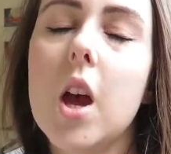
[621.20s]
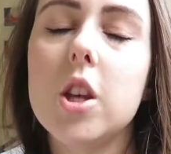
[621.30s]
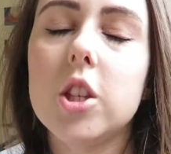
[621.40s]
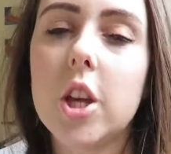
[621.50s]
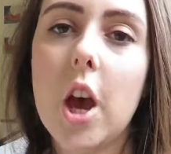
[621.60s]

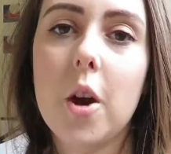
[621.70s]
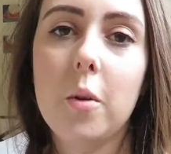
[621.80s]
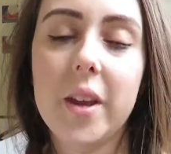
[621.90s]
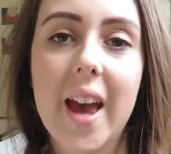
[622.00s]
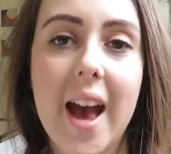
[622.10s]

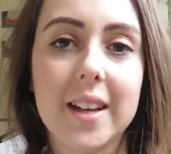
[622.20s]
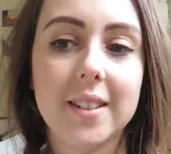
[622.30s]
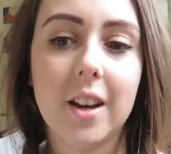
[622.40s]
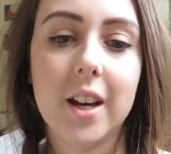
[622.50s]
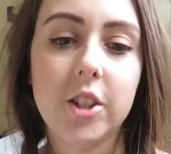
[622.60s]
So
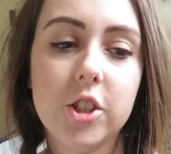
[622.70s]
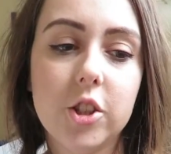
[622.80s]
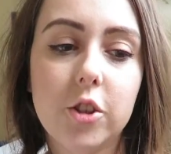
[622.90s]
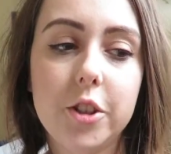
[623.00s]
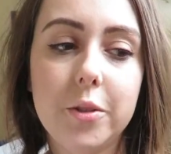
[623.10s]
yes, I
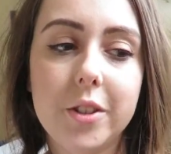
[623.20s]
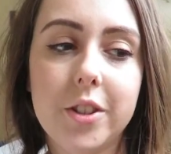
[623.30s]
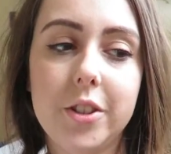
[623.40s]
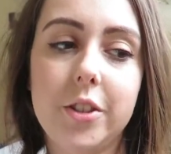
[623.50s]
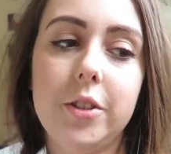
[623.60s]
just got
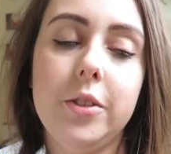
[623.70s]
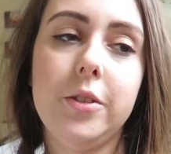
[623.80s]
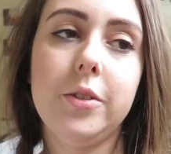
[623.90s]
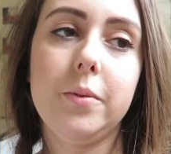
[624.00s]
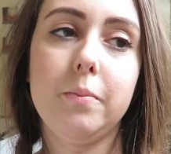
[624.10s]
used
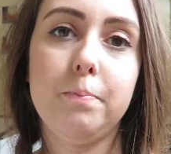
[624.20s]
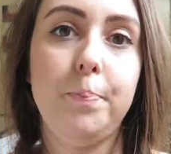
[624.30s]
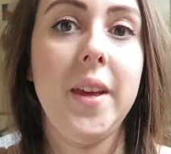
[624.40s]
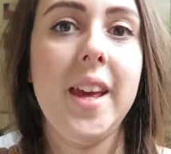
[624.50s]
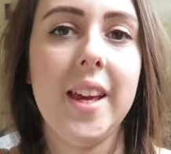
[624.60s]
to
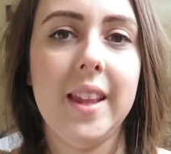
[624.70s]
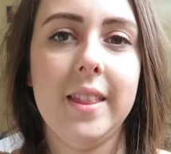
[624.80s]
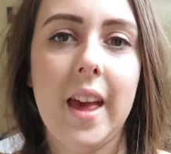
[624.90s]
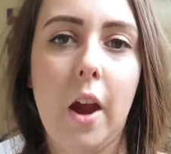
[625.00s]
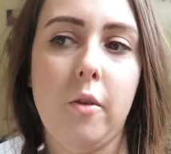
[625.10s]
being
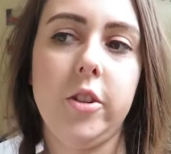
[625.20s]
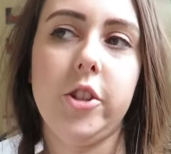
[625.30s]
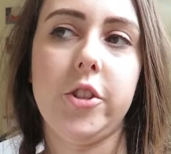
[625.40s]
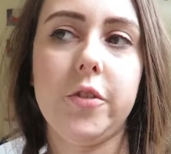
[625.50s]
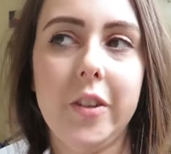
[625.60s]
in there and
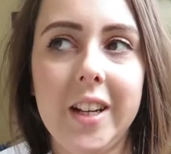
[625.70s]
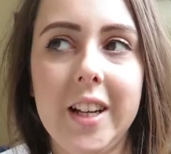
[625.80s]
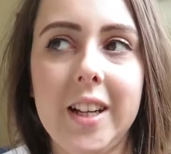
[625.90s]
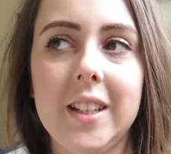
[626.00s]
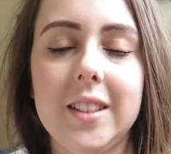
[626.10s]
just
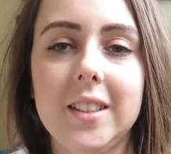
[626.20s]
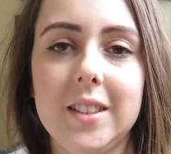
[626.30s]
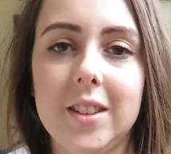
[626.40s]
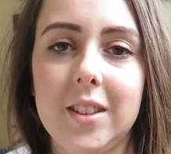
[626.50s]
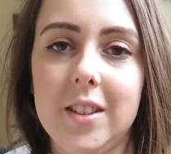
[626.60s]
feeling,
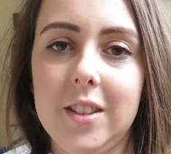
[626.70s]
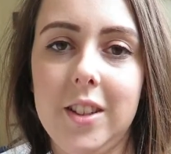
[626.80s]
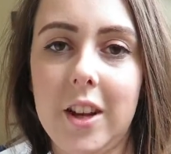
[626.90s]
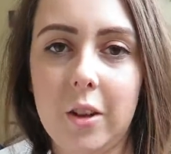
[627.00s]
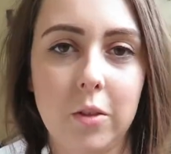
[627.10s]

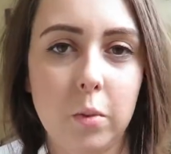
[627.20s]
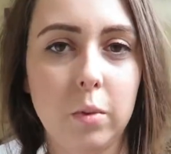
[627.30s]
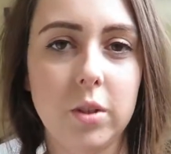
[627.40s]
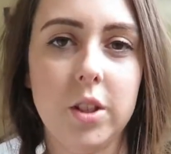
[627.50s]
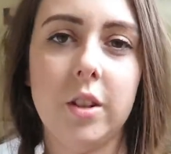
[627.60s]
you know, the
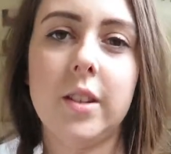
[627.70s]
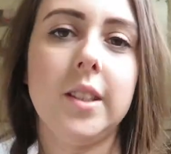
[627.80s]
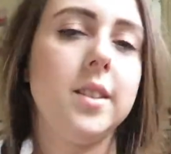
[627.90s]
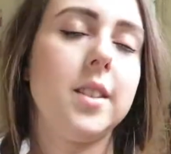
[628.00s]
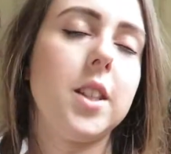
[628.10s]
water
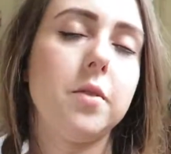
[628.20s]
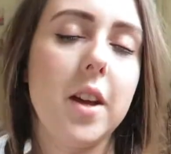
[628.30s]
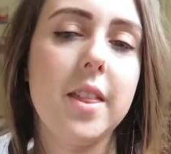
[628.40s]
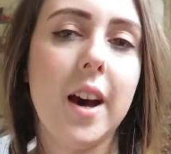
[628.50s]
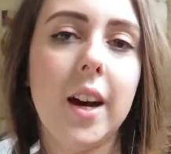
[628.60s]
and stuff
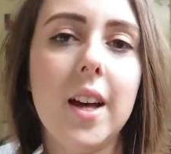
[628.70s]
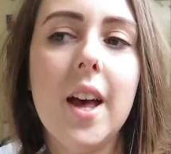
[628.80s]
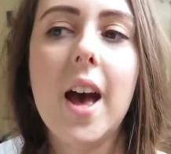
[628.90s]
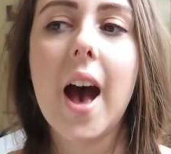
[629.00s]
like that.